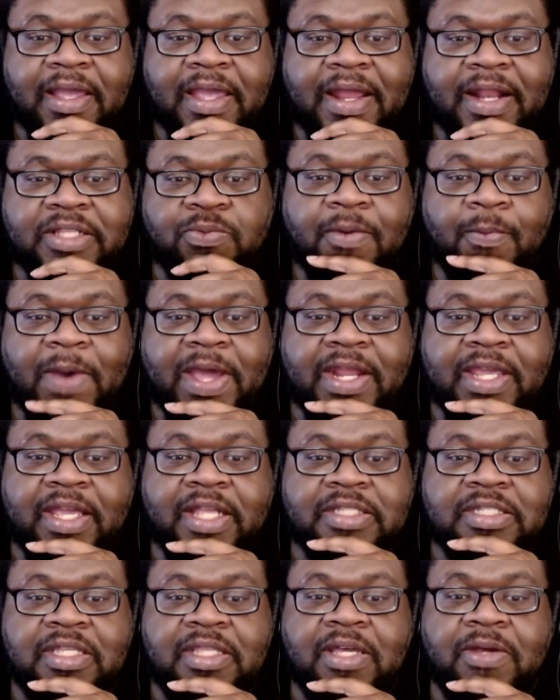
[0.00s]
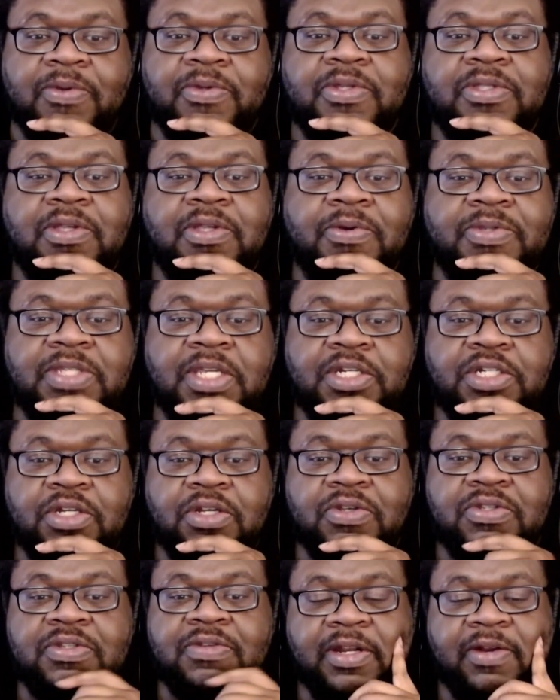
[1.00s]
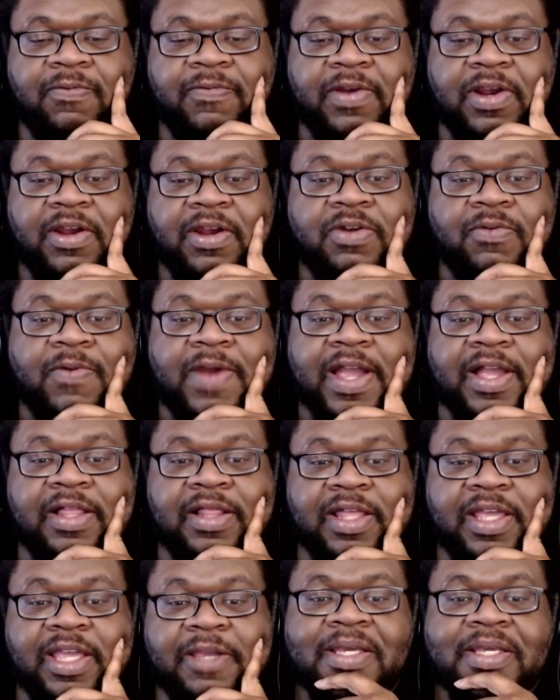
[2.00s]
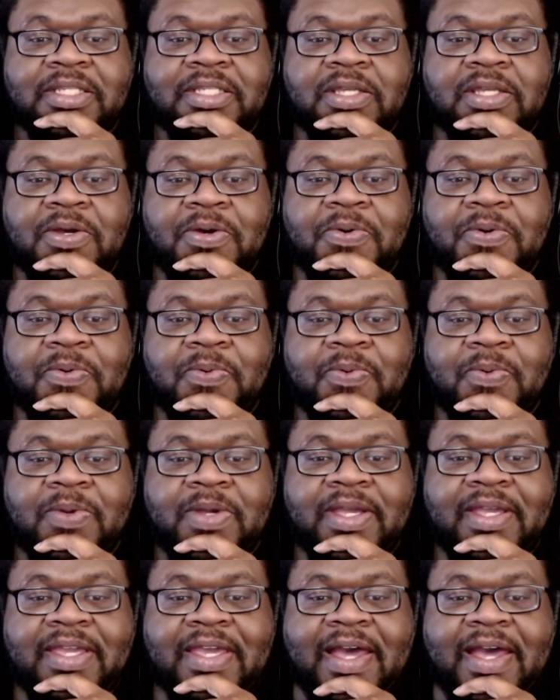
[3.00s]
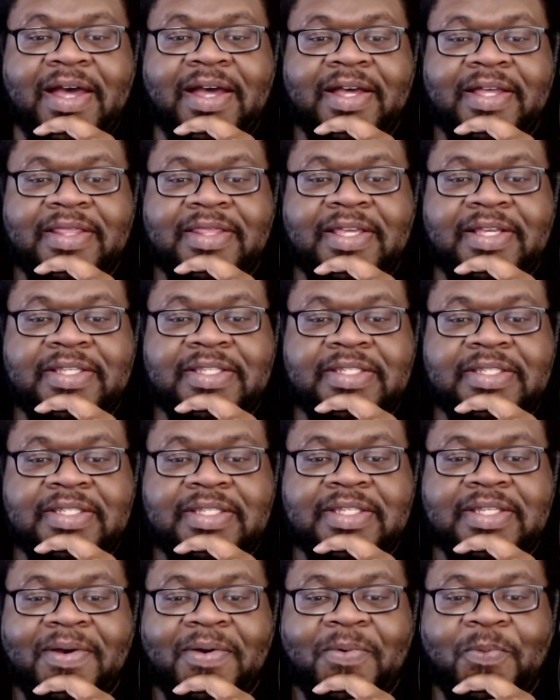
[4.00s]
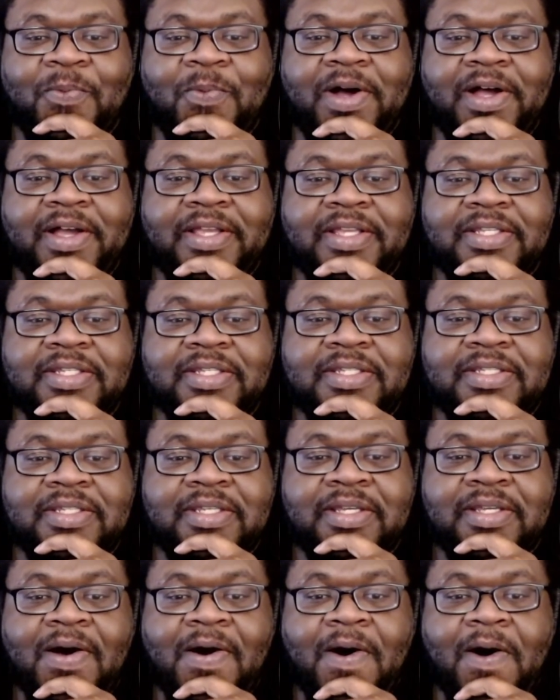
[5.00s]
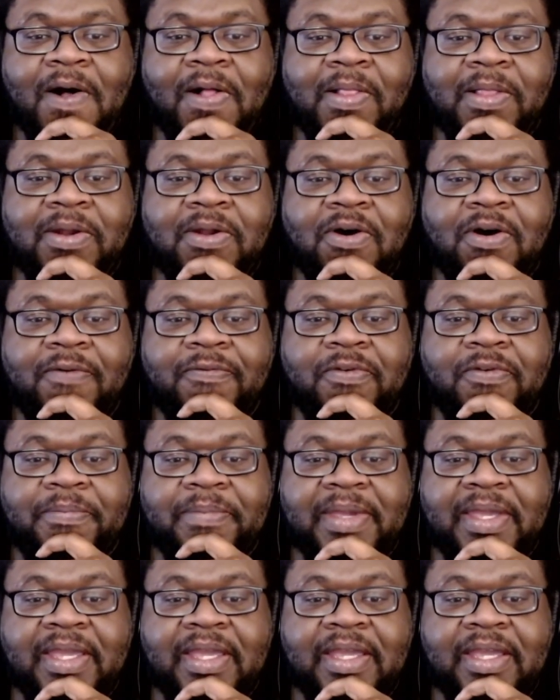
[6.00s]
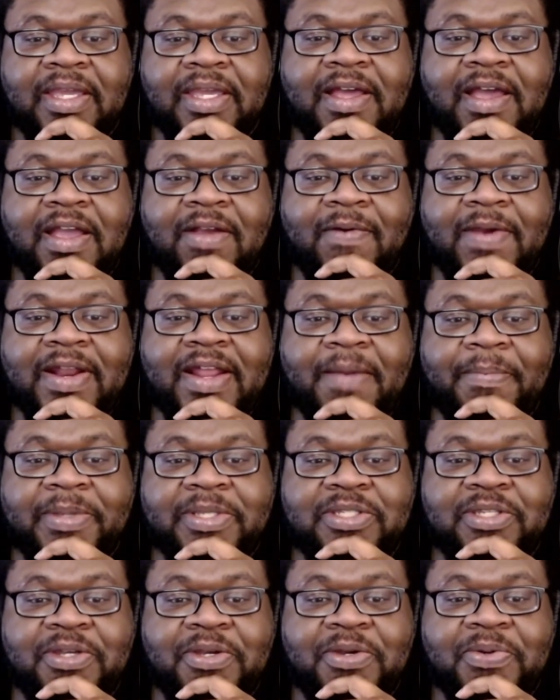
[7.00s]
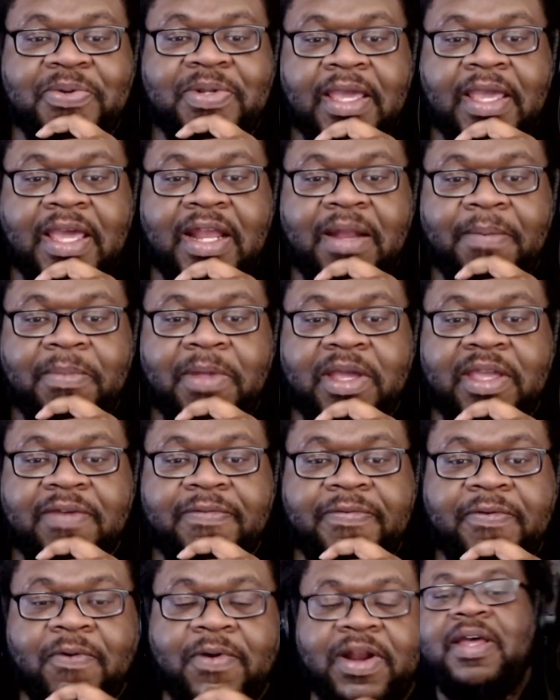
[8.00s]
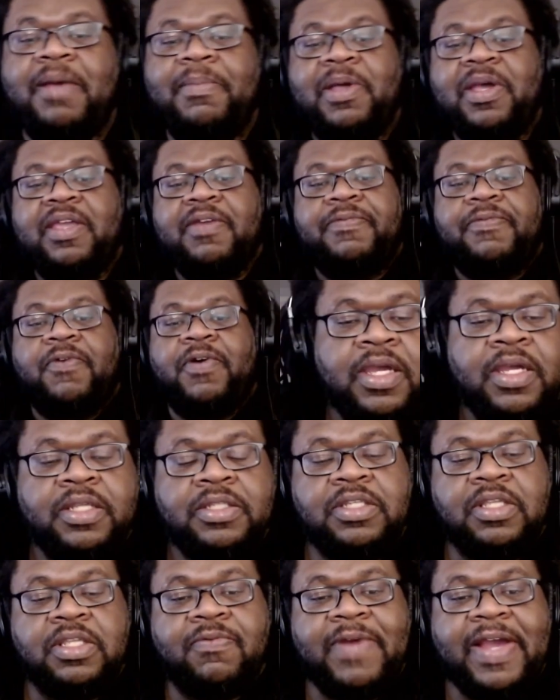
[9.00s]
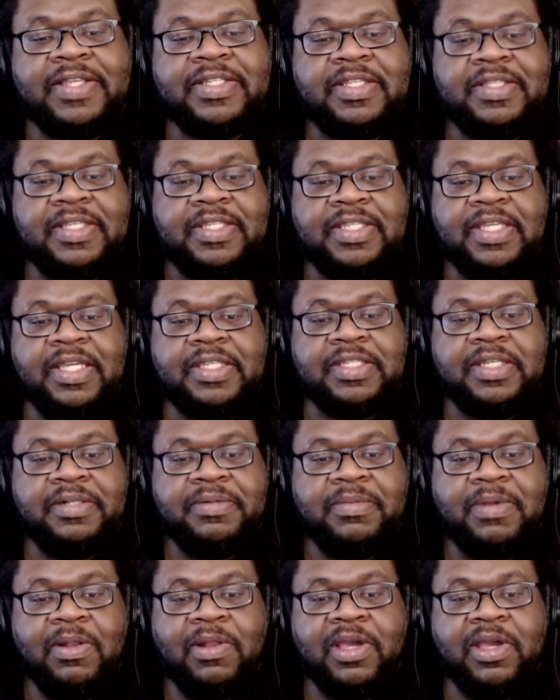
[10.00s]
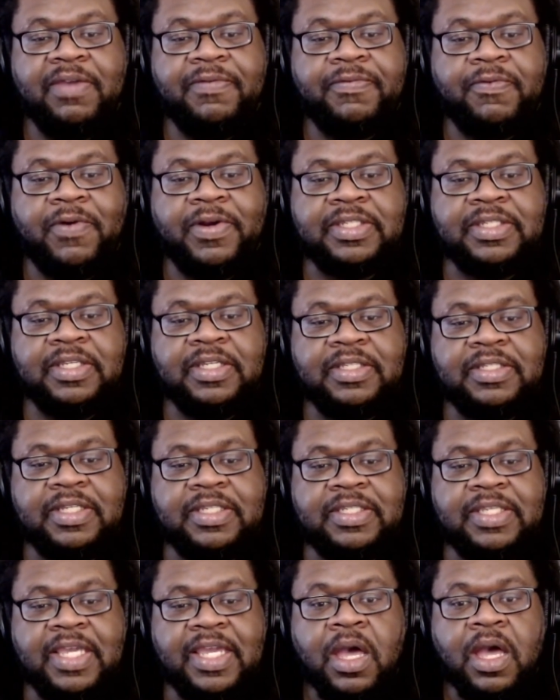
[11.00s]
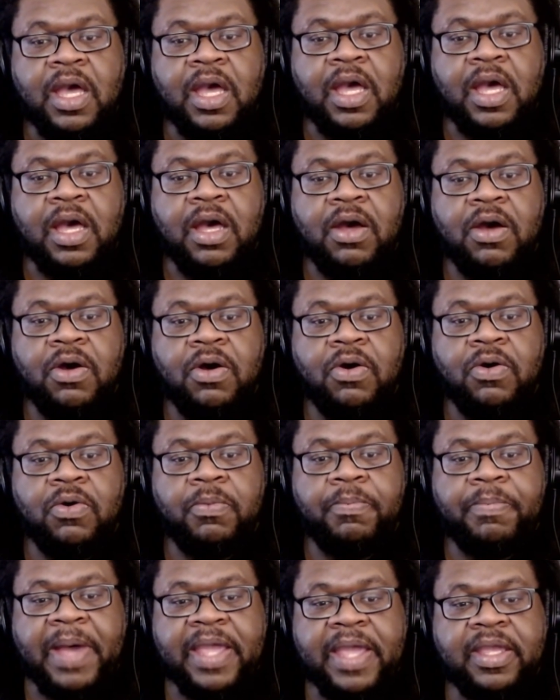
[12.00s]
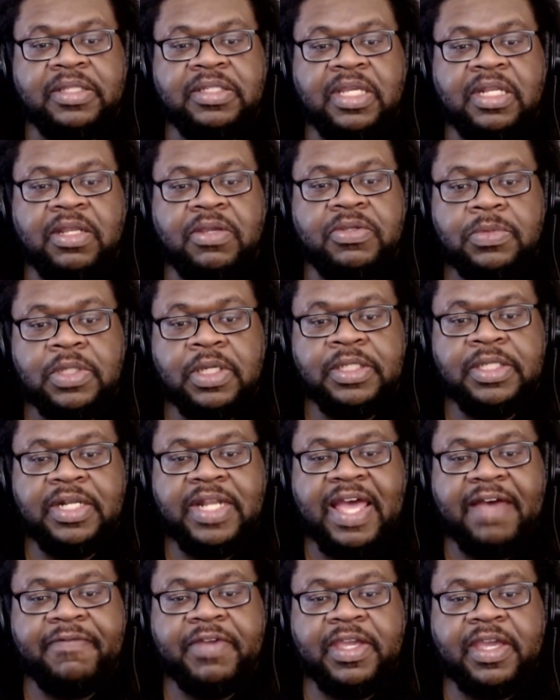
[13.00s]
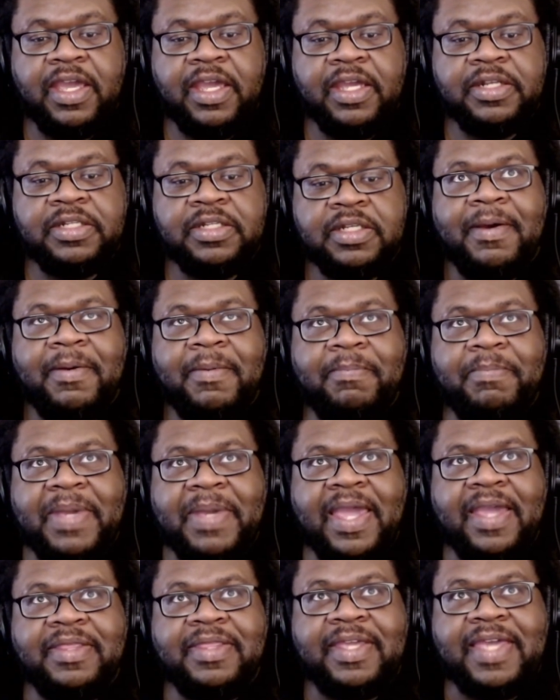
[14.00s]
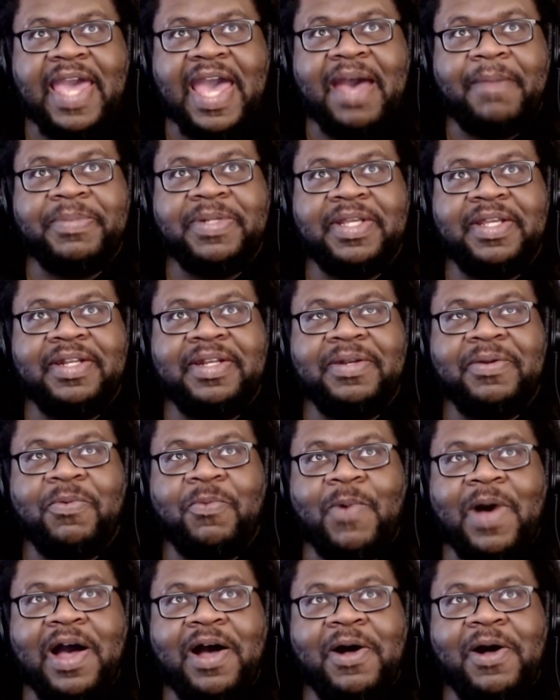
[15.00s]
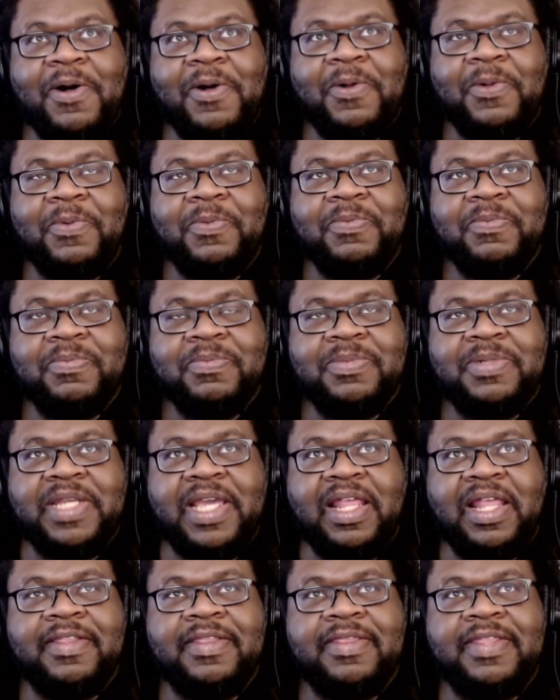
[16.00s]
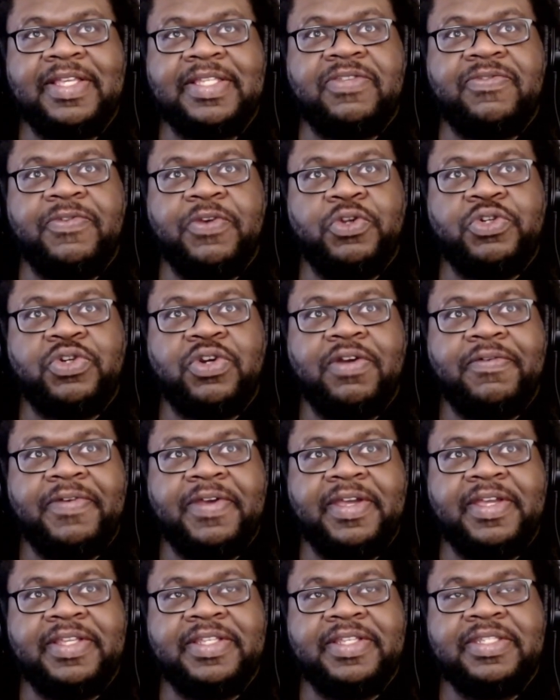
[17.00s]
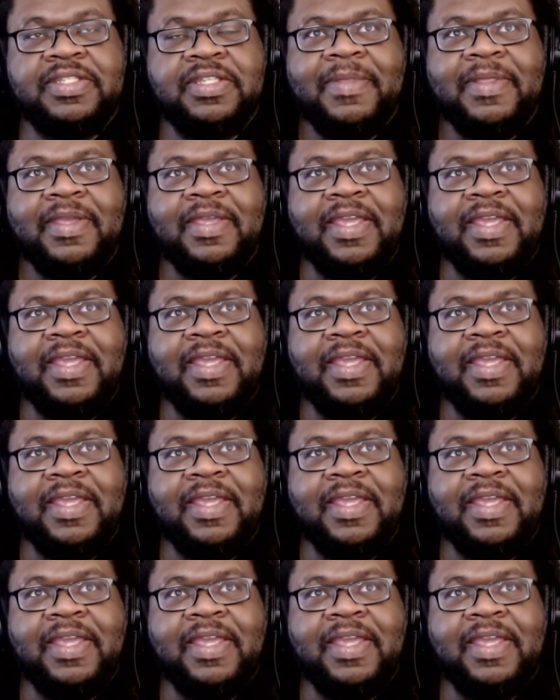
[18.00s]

And it's wading into those issues very directly. So yeah, this was, all in all, for me, a great episode, and I'm looking forward to the rest of the season. I'm looking forward to seeing how Pike continues to navigate being the captain while dealing this future of his.